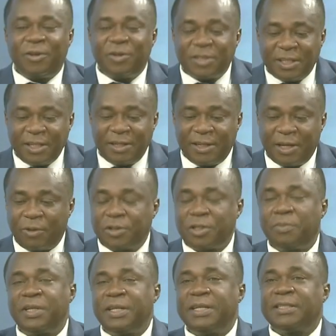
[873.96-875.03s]
You see, there was
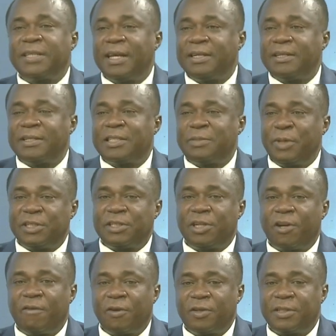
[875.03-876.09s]
something he said in his speech, the
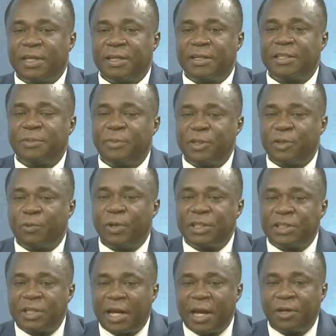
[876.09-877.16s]
governor said in his speech,
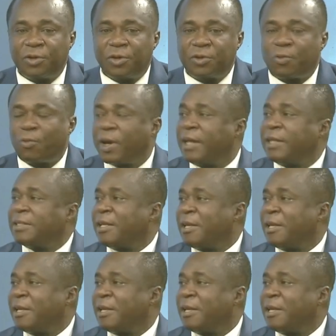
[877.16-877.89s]
which I don't quite,